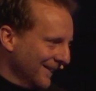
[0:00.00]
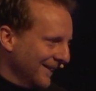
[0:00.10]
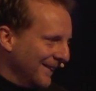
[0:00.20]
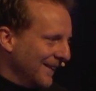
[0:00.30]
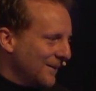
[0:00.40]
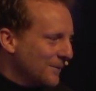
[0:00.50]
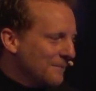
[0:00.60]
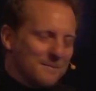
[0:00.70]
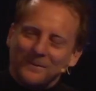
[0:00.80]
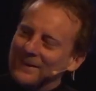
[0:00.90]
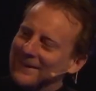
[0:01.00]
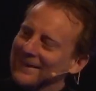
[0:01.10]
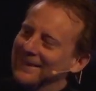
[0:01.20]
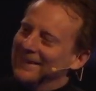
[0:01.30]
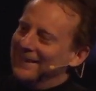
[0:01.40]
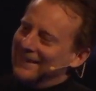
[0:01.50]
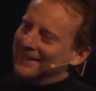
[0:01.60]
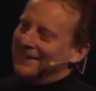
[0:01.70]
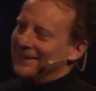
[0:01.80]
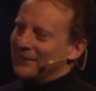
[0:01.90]
And I remember
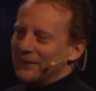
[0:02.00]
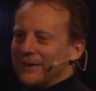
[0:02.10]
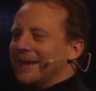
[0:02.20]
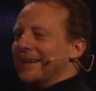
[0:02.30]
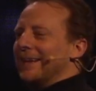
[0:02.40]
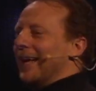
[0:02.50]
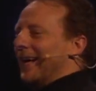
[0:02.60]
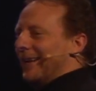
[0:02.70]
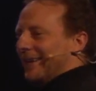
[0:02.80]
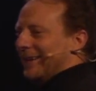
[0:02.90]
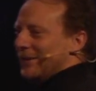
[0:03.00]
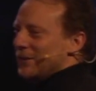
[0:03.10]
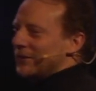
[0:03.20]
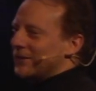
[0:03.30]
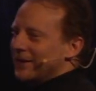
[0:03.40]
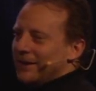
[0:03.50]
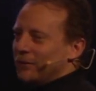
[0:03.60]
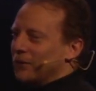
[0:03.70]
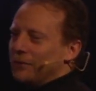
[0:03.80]
reading that and it just